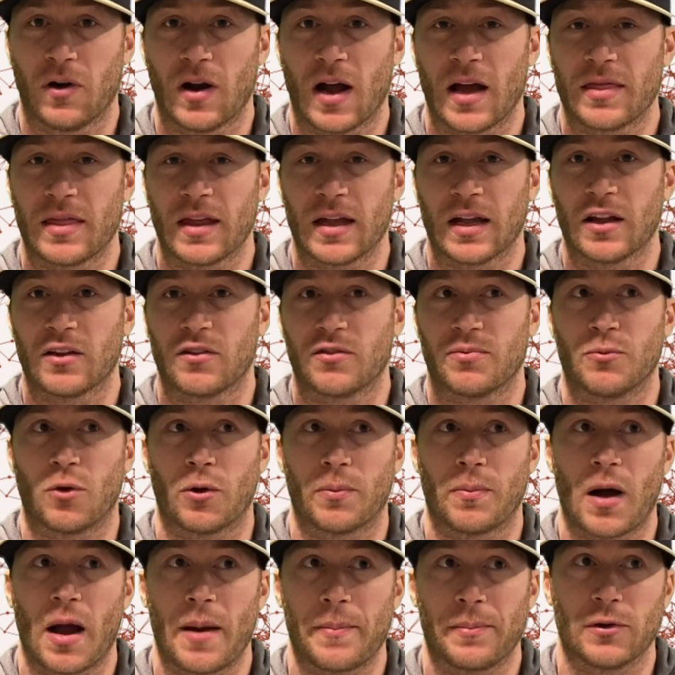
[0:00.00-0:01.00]
I think it's more
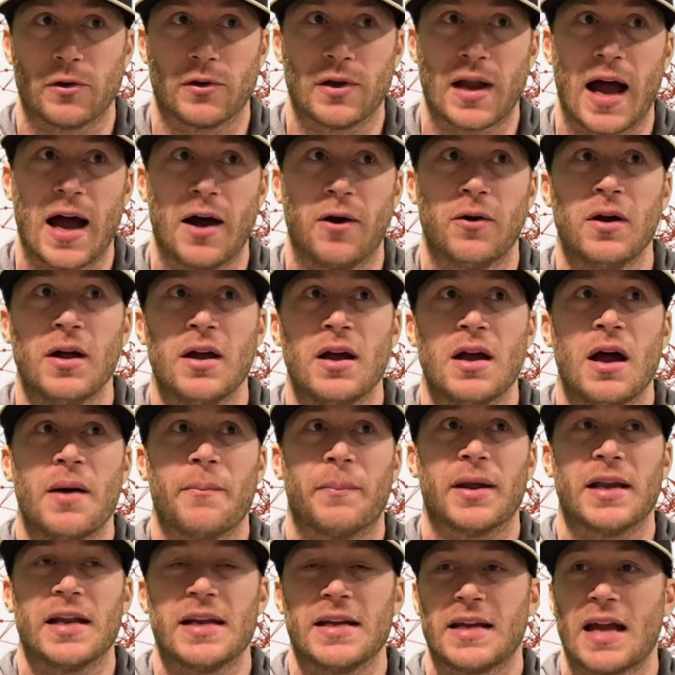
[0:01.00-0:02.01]
popular now,
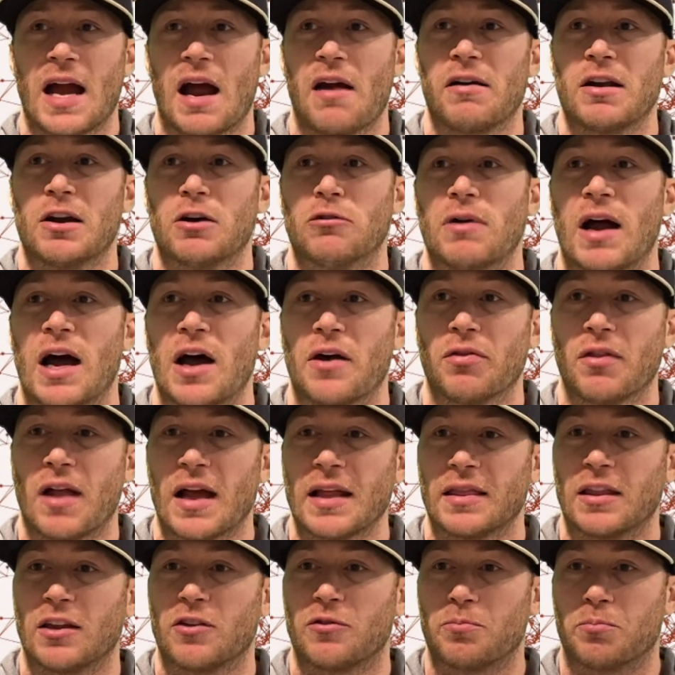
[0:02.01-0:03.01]
but he carried around
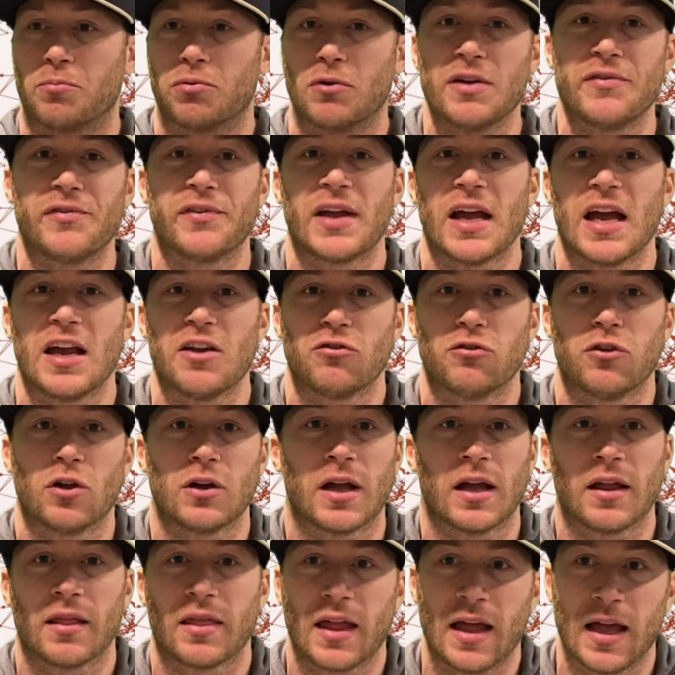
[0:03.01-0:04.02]
like this briefcase
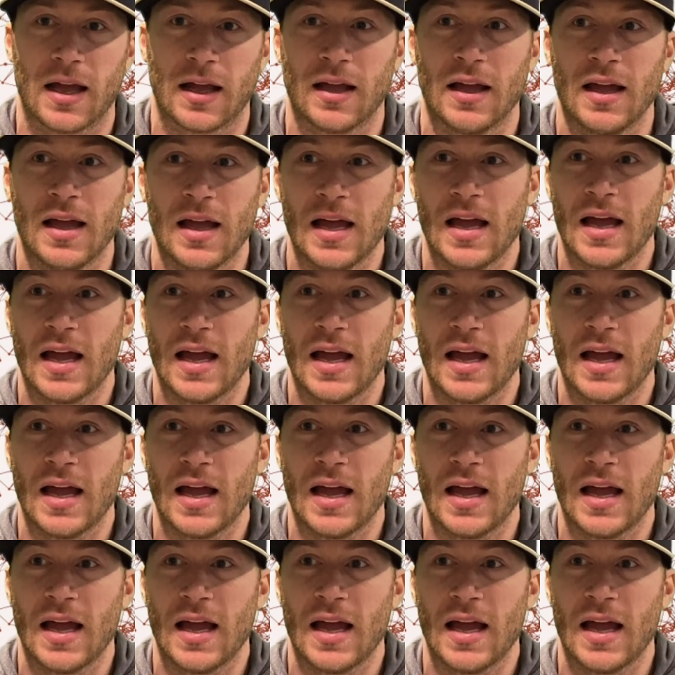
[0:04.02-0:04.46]
looking thing.